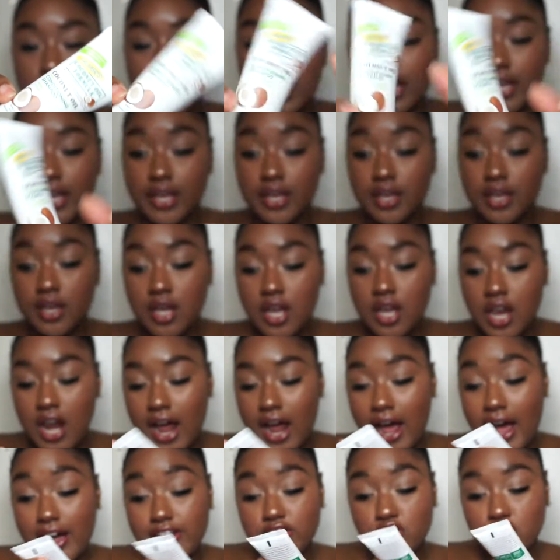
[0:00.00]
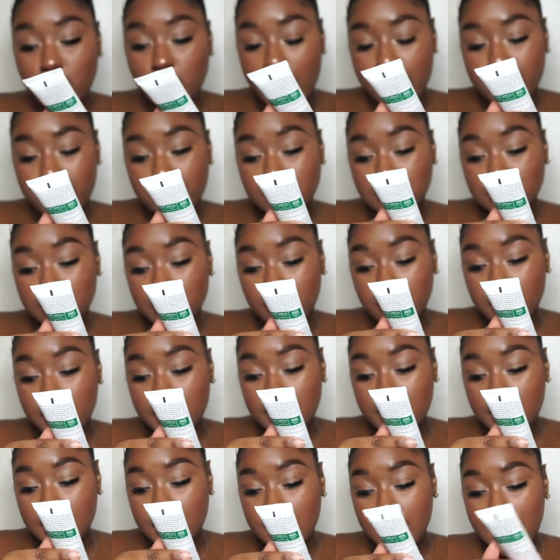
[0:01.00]
like. I tried this
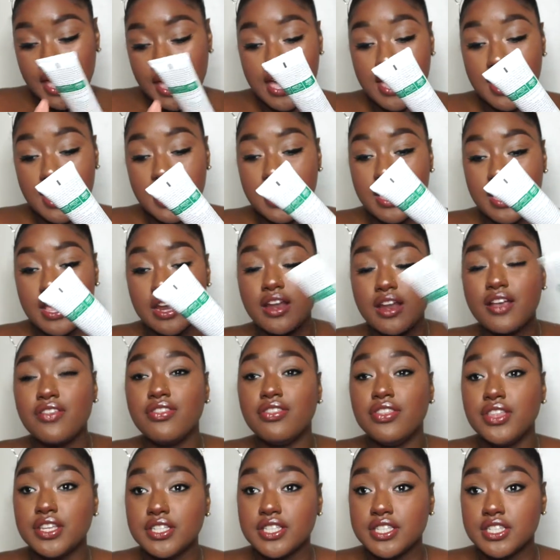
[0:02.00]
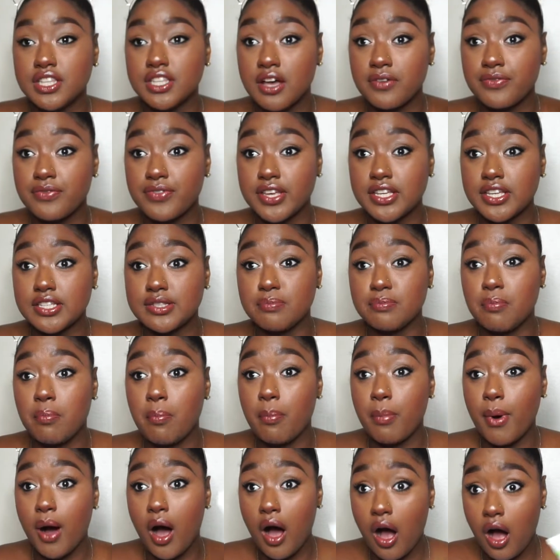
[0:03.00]
already, and this stuff is
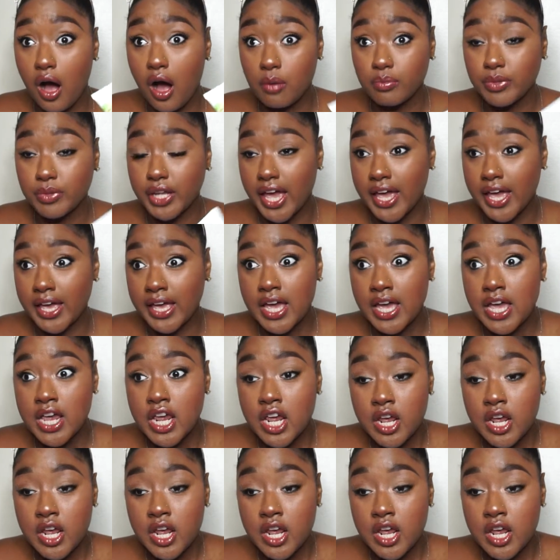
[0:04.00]
bomb. Like,